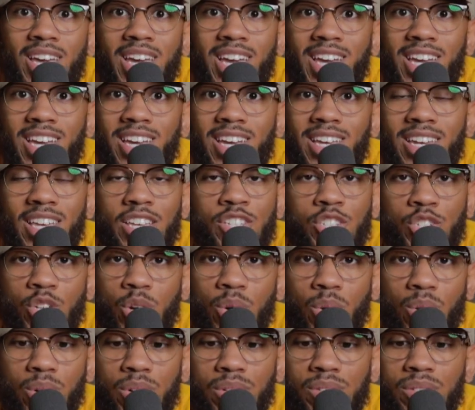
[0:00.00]
and it's
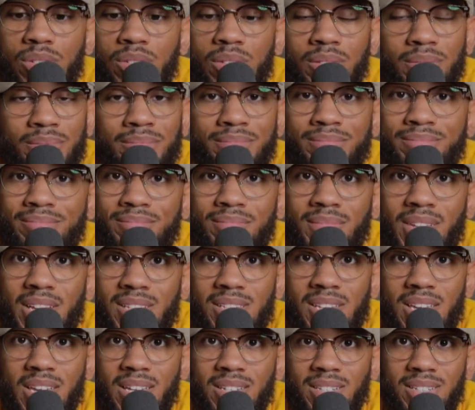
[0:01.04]
yours.
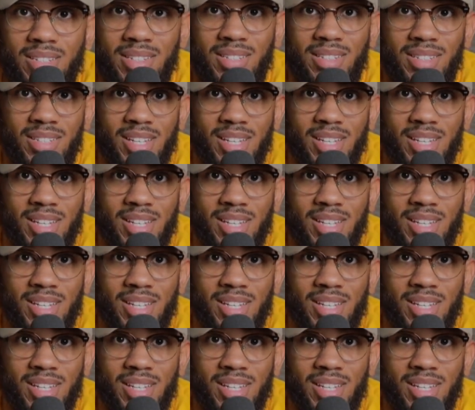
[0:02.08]
That's it.